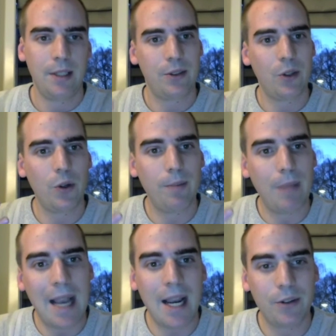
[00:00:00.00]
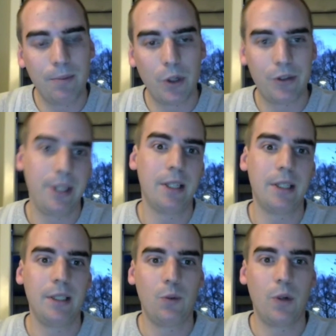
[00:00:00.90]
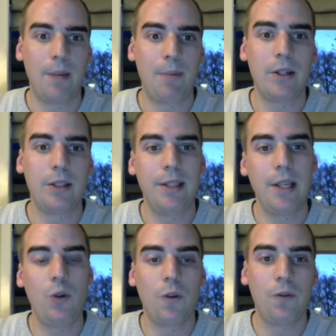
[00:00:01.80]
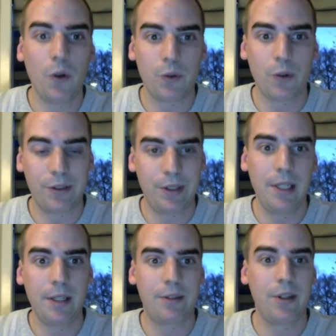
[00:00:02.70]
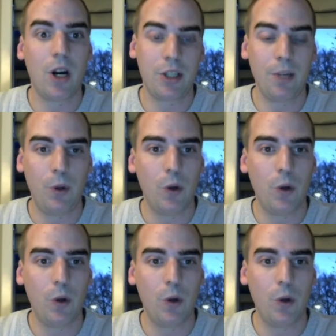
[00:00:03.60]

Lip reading: So the blackouts in Brazil, where apparently then UFOs were seen, cigar-shaped